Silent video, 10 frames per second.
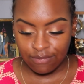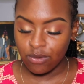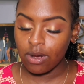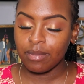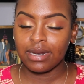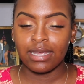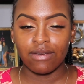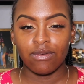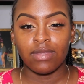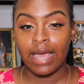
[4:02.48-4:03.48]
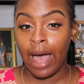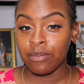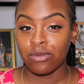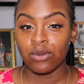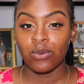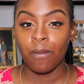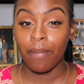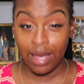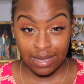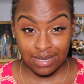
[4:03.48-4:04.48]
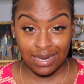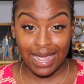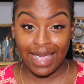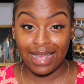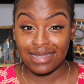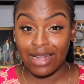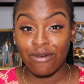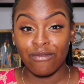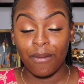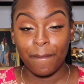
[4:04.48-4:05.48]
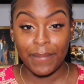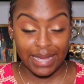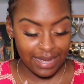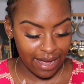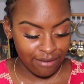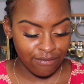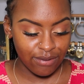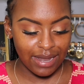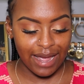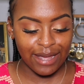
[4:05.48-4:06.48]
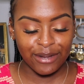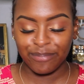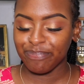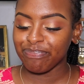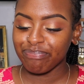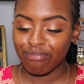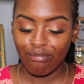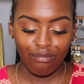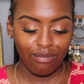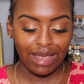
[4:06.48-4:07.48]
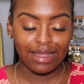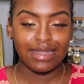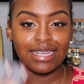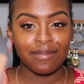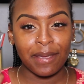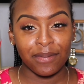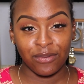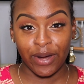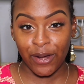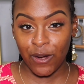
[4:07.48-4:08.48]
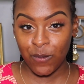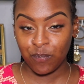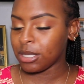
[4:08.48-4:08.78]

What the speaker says: if you want me to give you the absolute best, hands down for me, I feel like these babies right here.